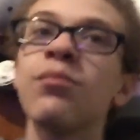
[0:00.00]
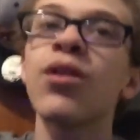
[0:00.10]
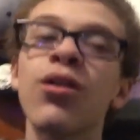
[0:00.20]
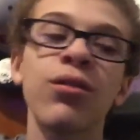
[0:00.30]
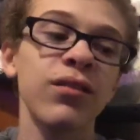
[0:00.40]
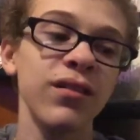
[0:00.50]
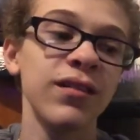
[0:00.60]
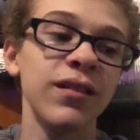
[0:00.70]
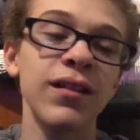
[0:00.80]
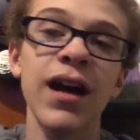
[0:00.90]
Bro,
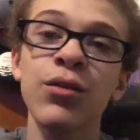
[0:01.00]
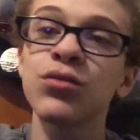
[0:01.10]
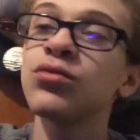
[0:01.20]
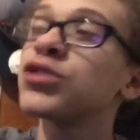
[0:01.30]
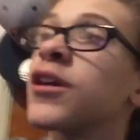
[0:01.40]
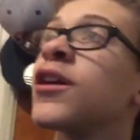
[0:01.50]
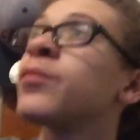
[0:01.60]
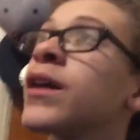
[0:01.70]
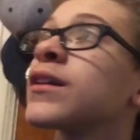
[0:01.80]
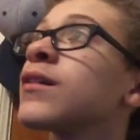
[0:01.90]
I was too scared back then.